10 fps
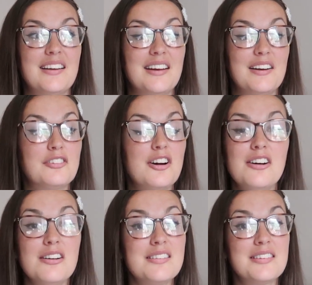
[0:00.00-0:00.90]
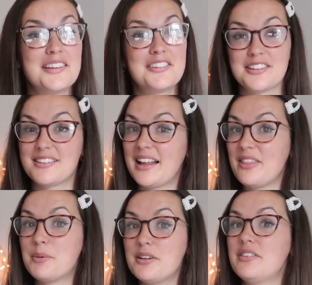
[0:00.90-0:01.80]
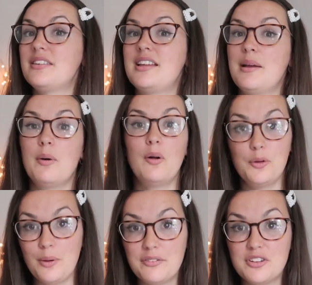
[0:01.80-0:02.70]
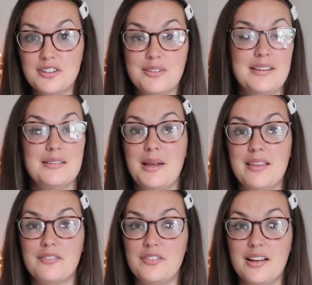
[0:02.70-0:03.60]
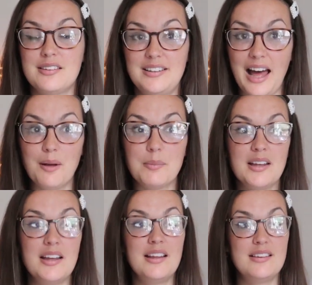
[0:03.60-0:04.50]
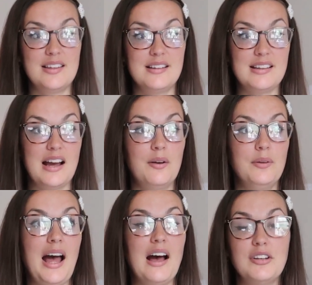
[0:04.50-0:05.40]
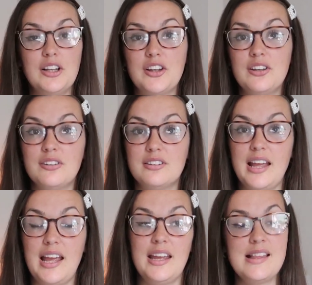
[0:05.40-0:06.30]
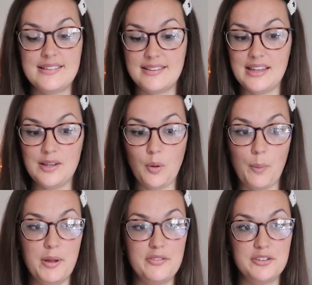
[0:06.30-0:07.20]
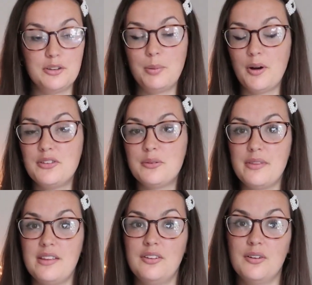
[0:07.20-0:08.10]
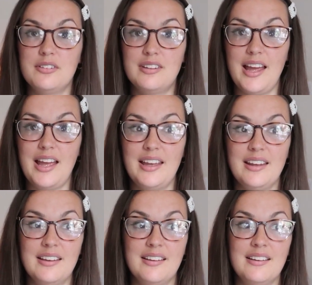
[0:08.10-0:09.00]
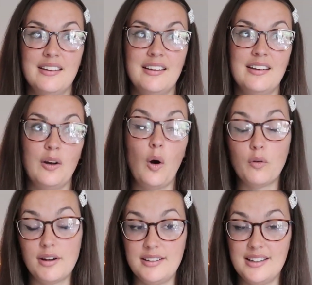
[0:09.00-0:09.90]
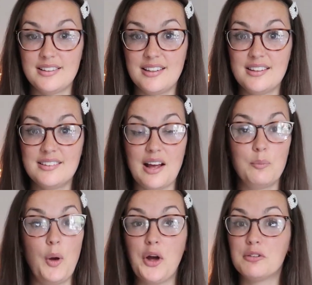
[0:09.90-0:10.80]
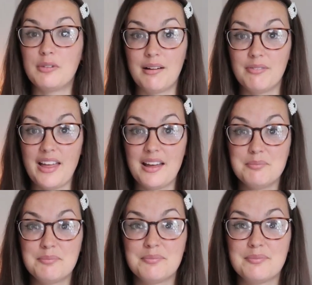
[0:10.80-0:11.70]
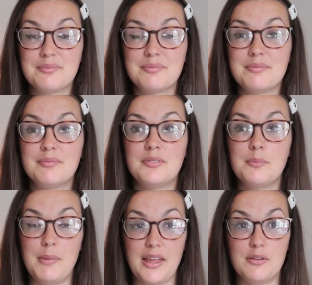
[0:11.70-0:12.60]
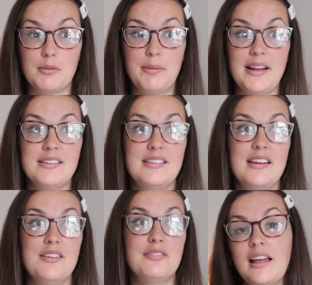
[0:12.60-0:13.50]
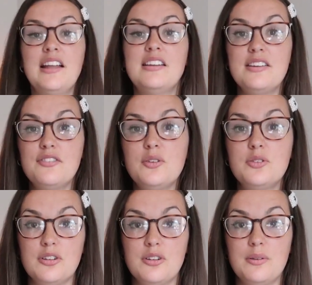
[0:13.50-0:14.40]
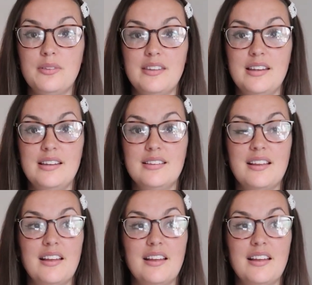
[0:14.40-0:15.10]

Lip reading: of course, just like the previous tip, all you have to do is make the first step. sit down, have a look at your day, see what pivotal points within your day already exist and work around them. Make them repetitive. And if you do these